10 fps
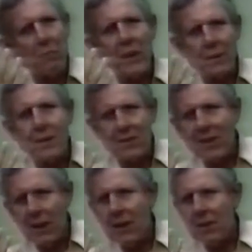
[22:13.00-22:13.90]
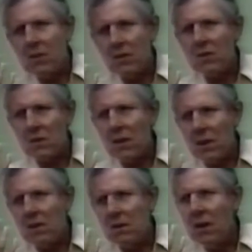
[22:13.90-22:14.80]
to make this hand, and this
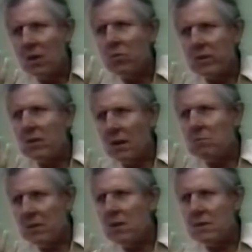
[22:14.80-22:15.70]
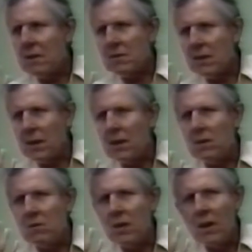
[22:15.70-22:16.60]
hand would not be this
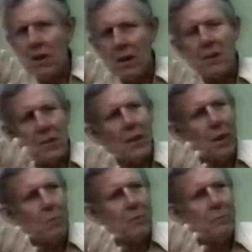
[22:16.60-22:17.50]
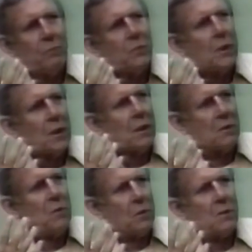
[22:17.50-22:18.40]
hand except
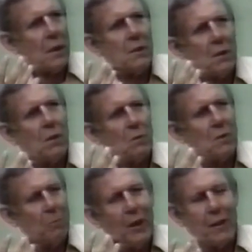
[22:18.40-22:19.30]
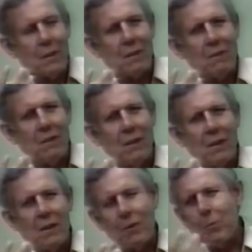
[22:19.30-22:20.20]
it took that long to make.
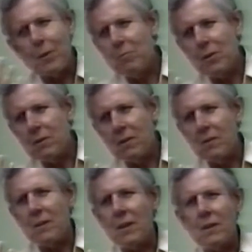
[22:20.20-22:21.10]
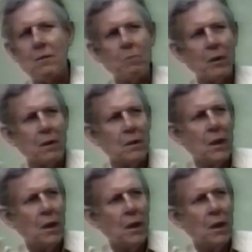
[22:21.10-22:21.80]
Might be another hand, but